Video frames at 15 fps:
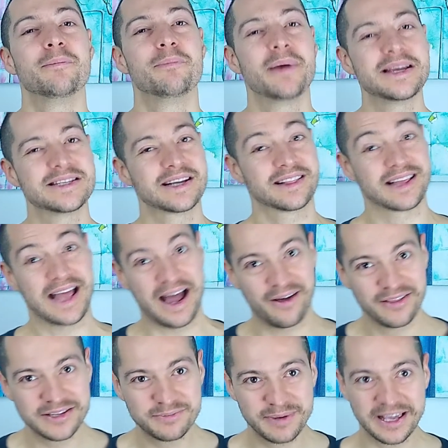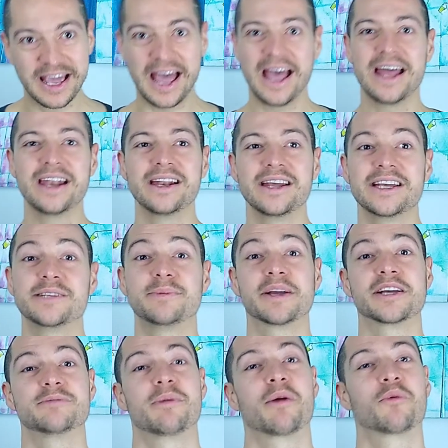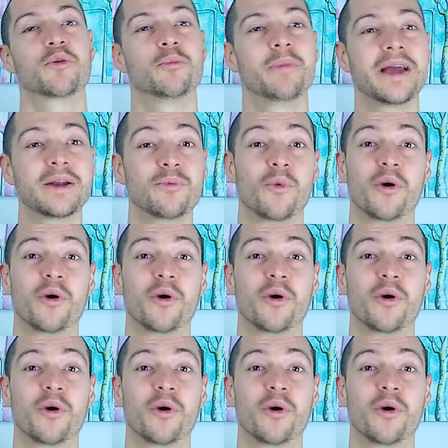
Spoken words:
Basically, how this began is because my roommate